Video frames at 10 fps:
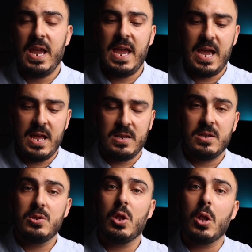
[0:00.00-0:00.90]

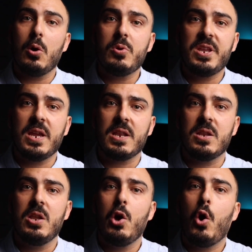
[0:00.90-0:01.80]
and the
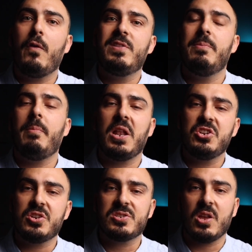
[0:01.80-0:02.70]
loading of the
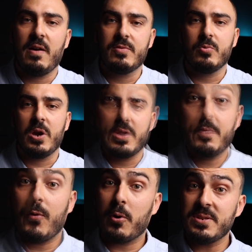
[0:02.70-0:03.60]
malicious software. The
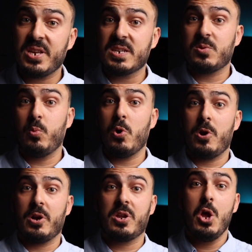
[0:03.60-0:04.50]
forensics
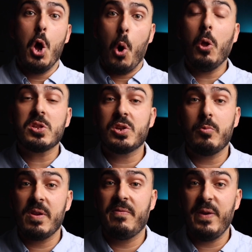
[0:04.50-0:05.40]
work also
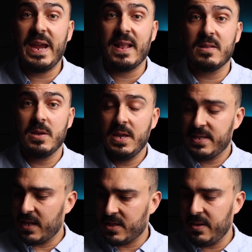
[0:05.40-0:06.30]
revealed
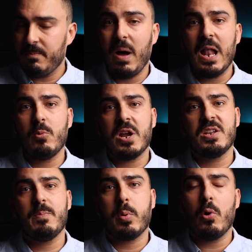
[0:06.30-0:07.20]
that the malware
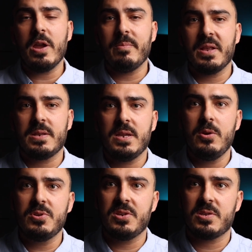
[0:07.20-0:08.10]
deployment
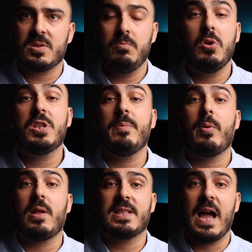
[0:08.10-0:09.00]
uses
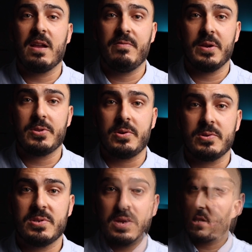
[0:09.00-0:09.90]
multiple attack
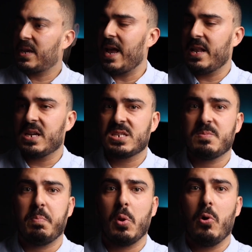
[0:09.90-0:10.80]
vectors. It can
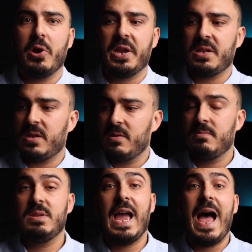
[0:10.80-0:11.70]
exploit
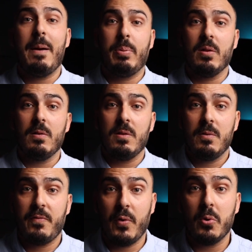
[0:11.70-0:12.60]
the Apple
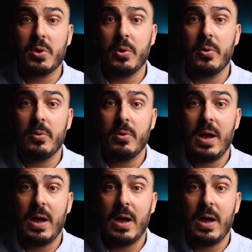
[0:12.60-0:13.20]
Photo